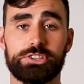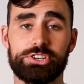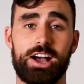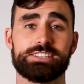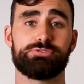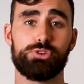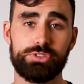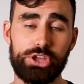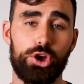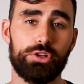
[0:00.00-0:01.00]
So guys, if you're
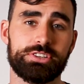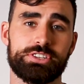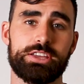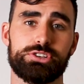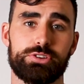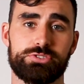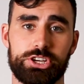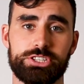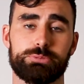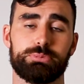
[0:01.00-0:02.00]
in the early stages of
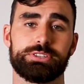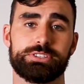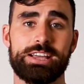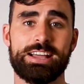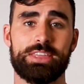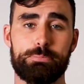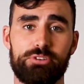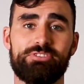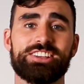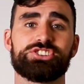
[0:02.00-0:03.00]
shin splints, then
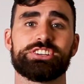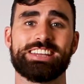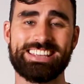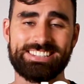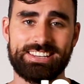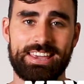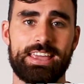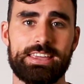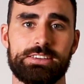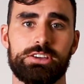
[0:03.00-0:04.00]
prevention is key.
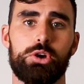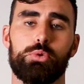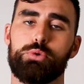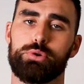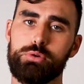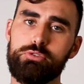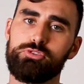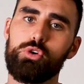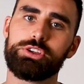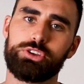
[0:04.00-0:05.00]
We want to
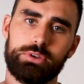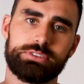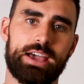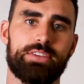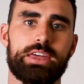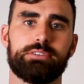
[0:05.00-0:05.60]
avoid going down that